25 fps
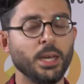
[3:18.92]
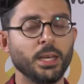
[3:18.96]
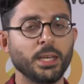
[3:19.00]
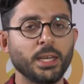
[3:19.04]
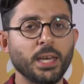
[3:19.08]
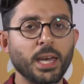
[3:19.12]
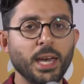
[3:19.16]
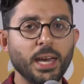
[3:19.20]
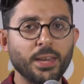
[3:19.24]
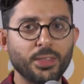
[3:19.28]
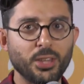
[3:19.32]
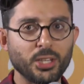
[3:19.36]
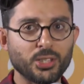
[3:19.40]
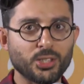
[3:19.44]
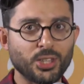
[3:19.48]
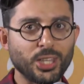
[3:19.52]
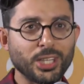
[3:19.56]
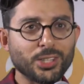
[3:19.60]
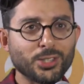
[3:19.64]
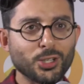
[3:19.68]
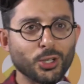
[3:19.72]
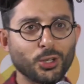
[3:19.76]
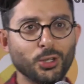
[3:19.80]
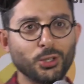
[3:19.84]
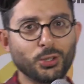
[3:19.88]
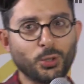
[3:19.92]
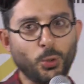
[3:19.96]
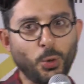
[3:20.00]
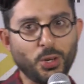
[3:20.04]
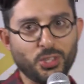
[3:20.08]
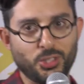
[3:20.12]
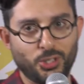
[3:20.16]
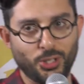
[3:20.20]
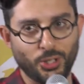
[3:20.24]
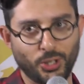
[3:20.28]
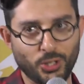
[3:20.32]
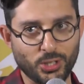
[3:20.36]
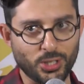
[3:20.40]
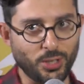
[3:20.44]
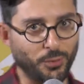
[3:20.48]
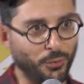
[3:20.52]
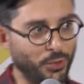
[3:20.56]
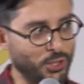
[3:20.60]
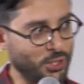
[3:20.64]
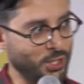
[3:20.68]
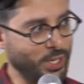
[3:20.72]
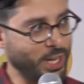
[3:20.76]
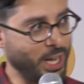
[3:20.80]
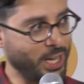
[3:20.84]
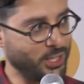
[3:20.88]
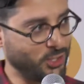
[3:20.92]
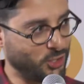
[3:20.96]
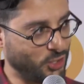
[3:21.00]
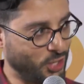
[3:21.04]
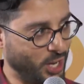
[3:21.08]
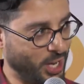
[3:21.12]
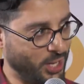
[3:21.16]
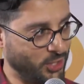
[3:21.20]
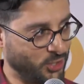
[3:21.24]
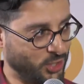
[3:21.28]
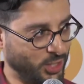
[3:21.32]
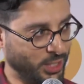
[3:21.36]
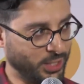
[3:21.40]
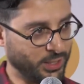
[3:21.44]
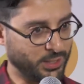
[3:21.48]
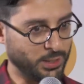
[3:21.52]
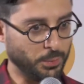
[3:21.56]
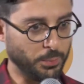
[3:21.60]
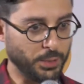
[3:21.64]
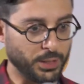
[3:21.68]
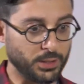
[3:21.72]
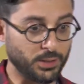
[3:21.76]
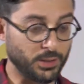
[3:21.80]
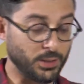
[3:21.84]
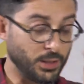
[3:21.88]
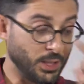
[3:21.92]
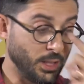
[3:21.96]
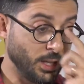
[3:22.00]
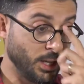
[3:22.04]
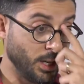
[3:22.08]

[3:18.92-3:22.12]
Yeah, that's a good question because the vision has changed a little bit.